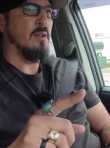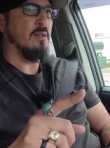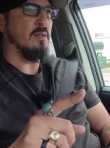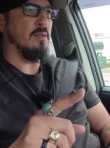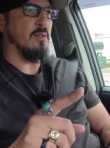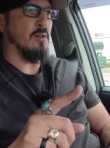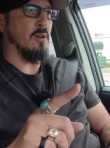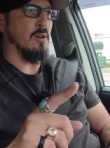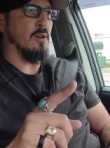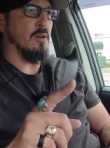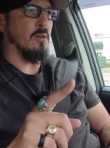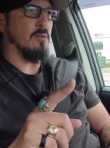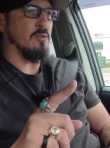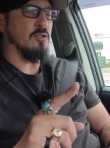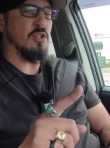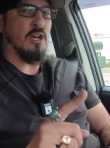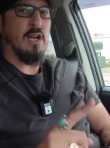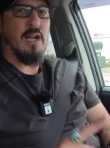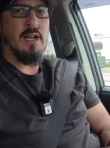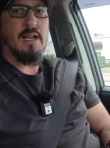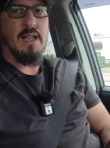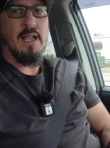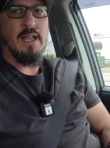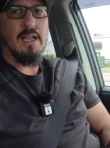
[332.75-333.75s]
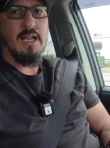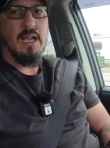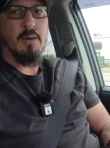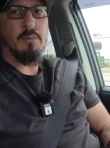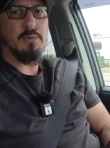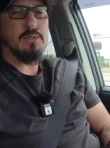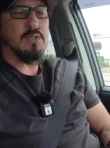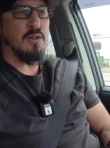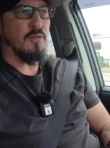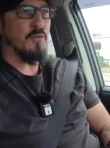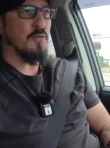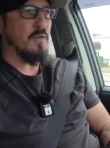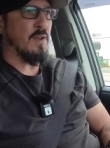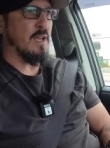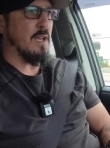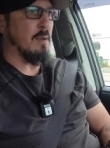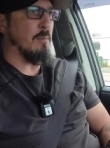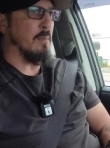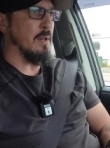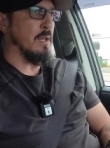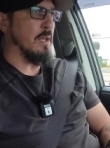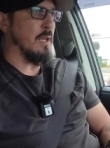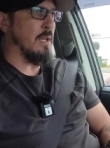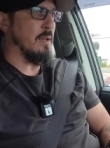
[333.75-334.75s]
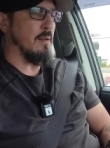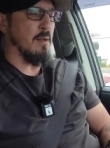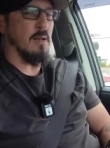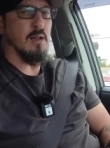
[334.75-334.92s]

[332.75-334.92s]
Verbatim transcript: they're trying to hang out with their family,